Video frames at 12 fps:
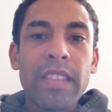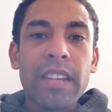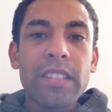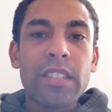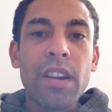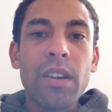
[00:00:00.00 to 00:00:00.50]

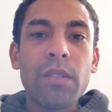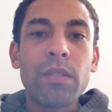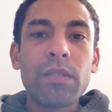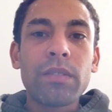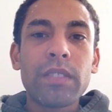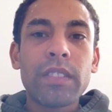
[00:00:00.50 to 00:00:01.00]

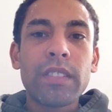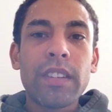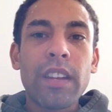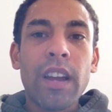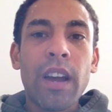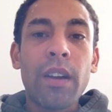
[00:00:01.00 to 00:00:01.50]
So,
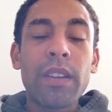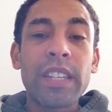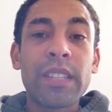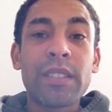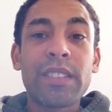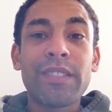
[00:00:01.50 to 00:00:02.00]
I
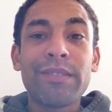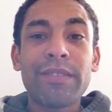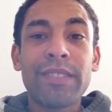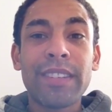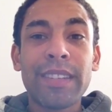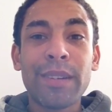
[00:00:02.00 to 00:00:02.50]

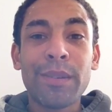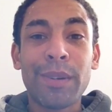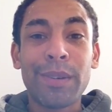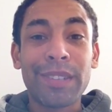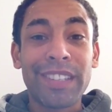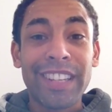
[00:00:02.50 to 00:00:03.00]

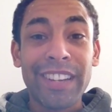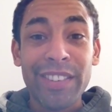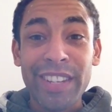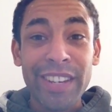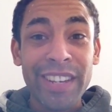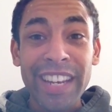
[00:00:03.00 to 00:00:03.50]

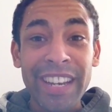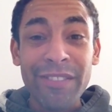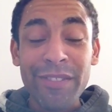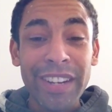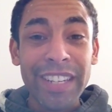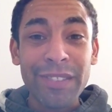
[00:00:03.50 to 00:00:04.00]
didn't
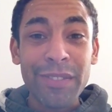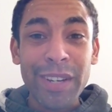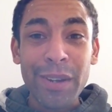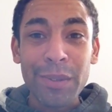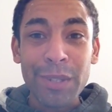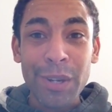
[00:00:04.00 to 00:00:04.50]
even think this
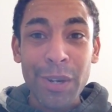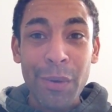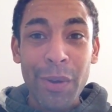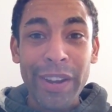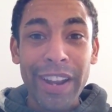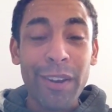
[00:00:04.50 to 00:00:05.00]
video was going to
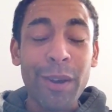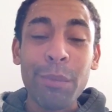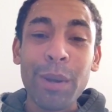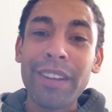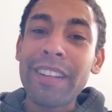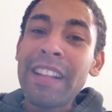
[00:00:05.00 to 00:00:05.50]
go on that long,
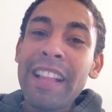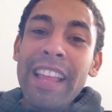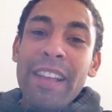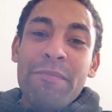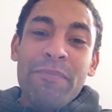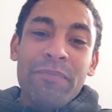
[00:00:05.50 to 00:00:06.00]
but
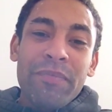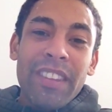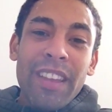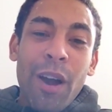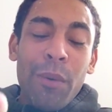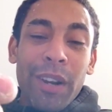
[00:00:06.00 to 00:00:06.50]

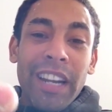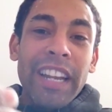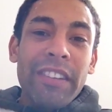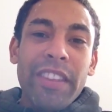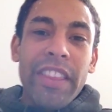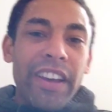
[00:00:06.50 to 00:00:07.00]
I'm going to
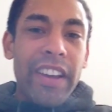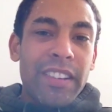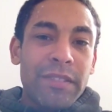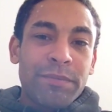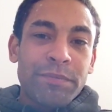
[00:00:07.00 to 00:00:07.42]
leave it there.